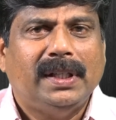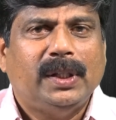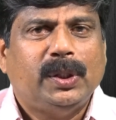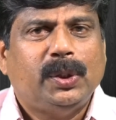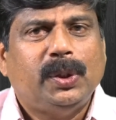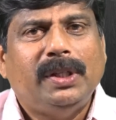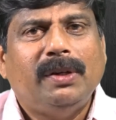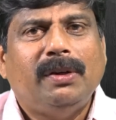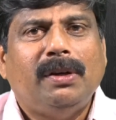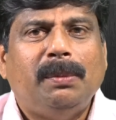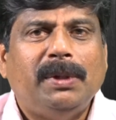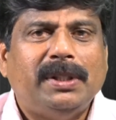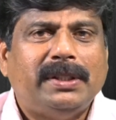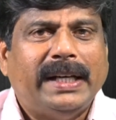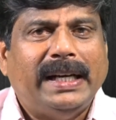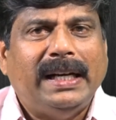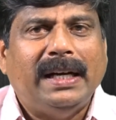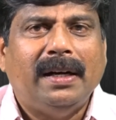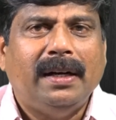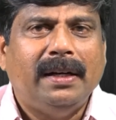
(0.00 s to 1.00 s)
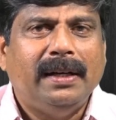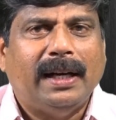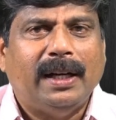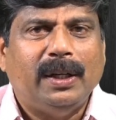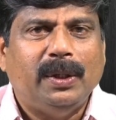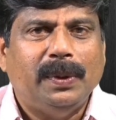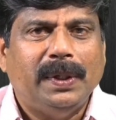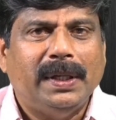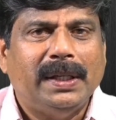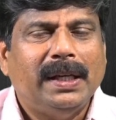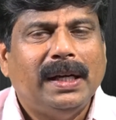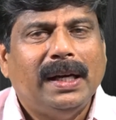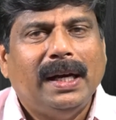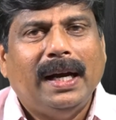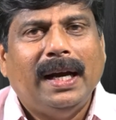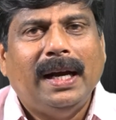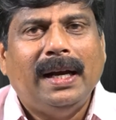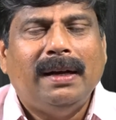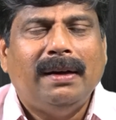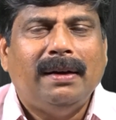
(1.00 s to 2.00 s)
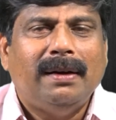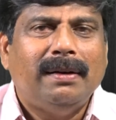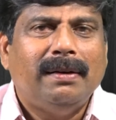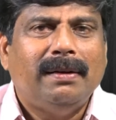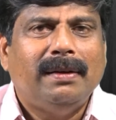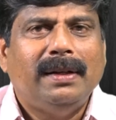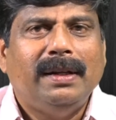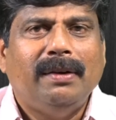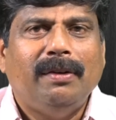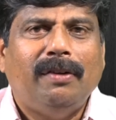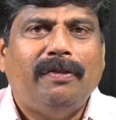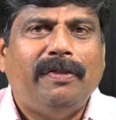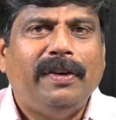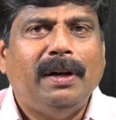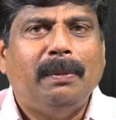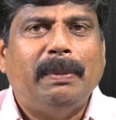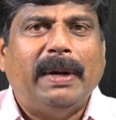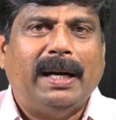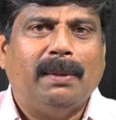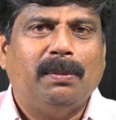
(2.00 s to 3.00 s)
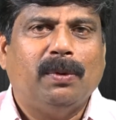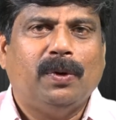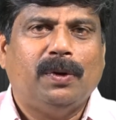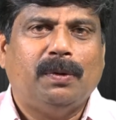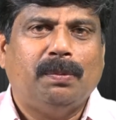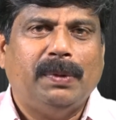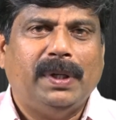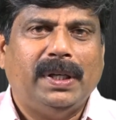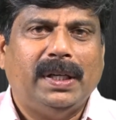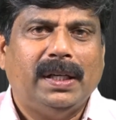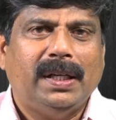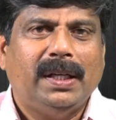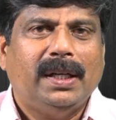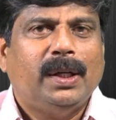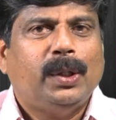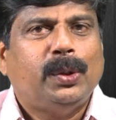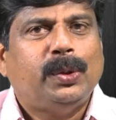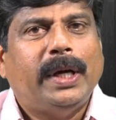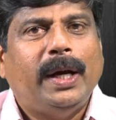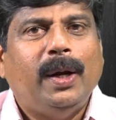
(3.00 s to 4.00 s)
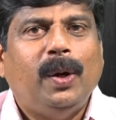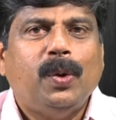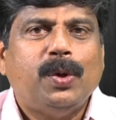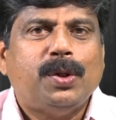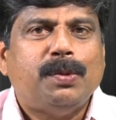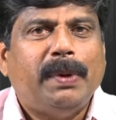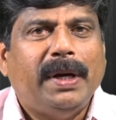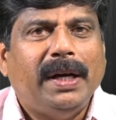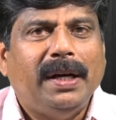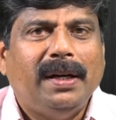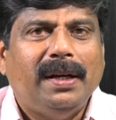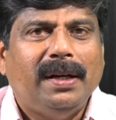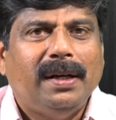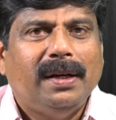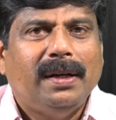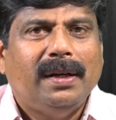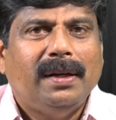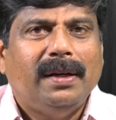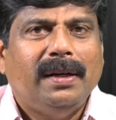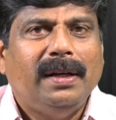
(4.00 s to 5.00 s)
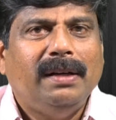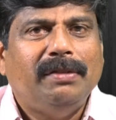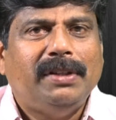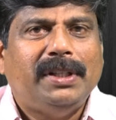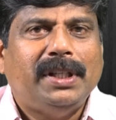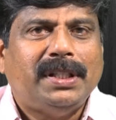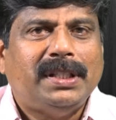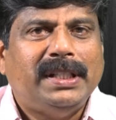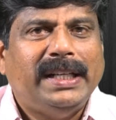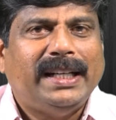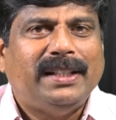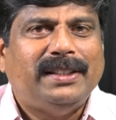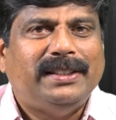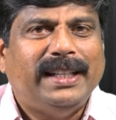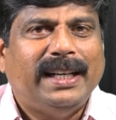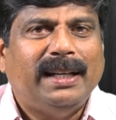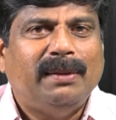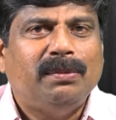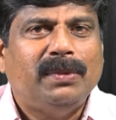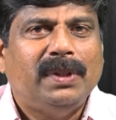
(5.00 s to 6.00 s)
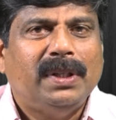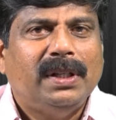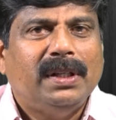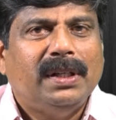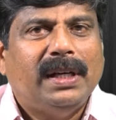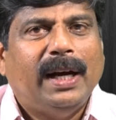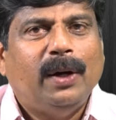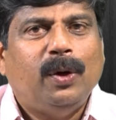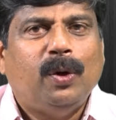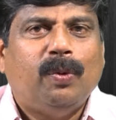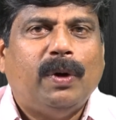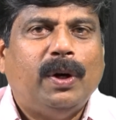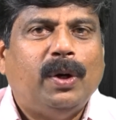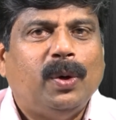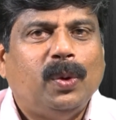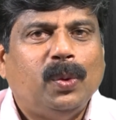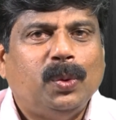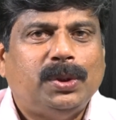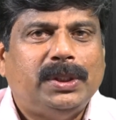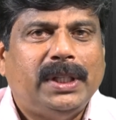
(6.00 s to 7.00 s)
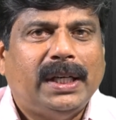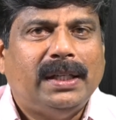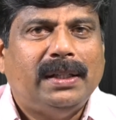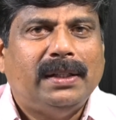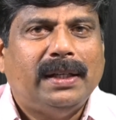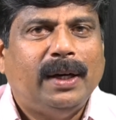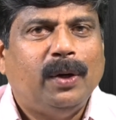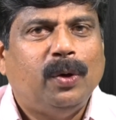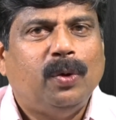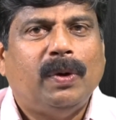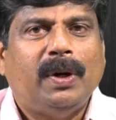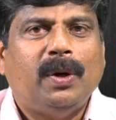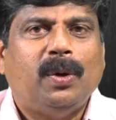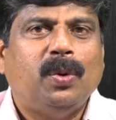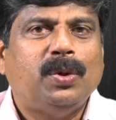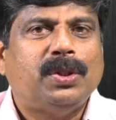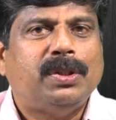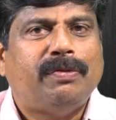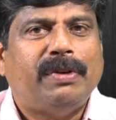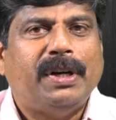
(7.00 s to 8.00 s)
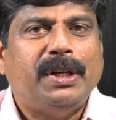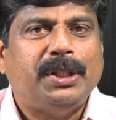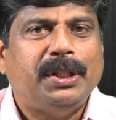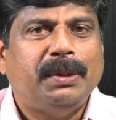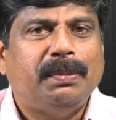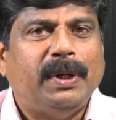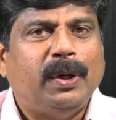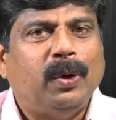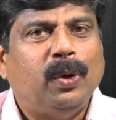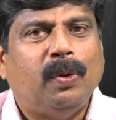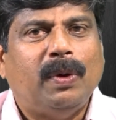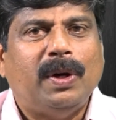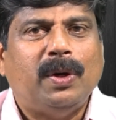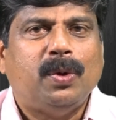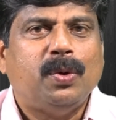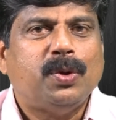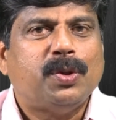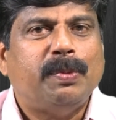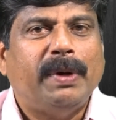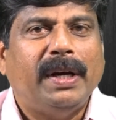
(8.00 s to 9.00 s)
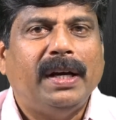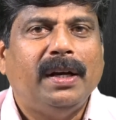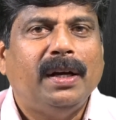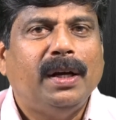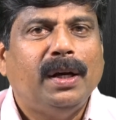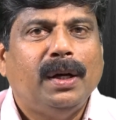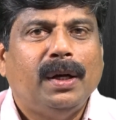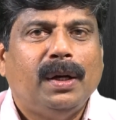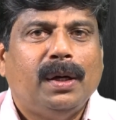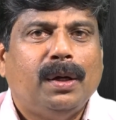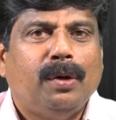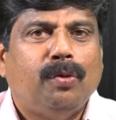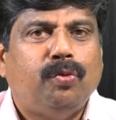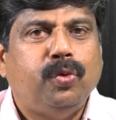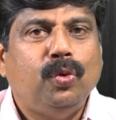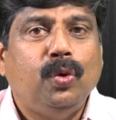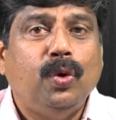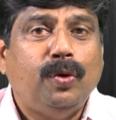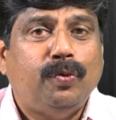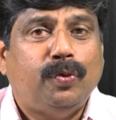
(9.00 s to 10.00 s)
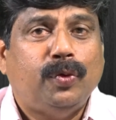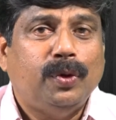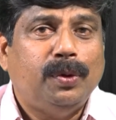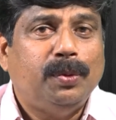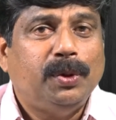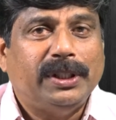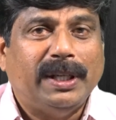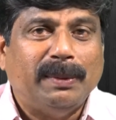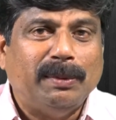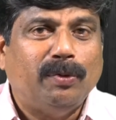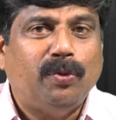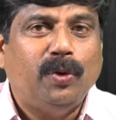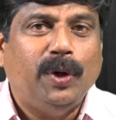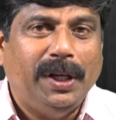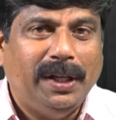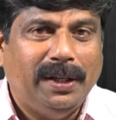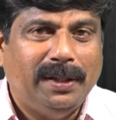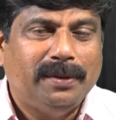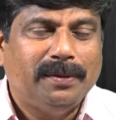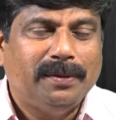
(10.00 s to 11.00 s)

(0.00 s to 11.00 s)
So they will be silently arguing and they will feel bad about me. So I lose my invitation next time. I don't want to lose that. I don't want to lose a friendship. I don't want to lose my good food because I'm a foodie.